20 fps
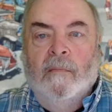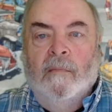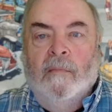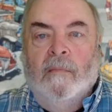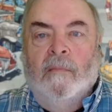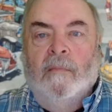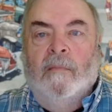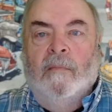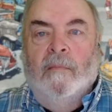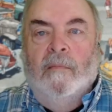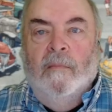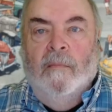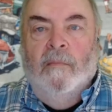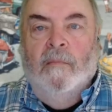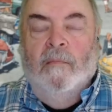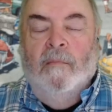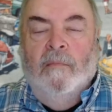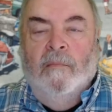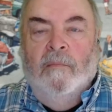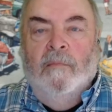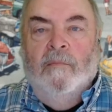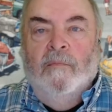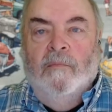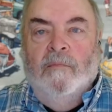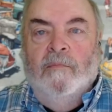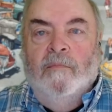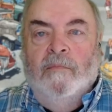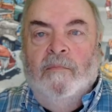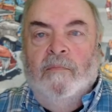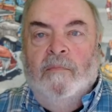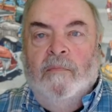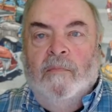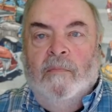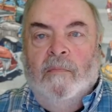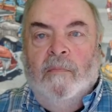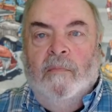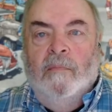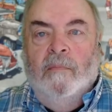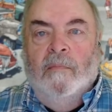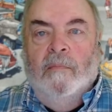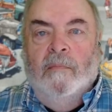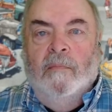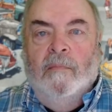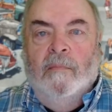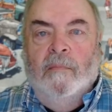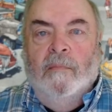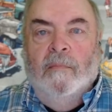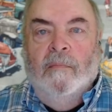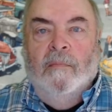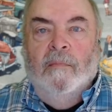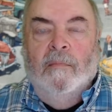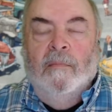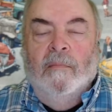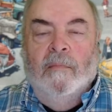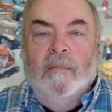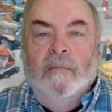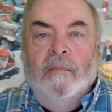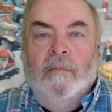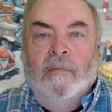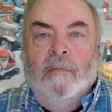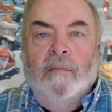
The person shown says nothing.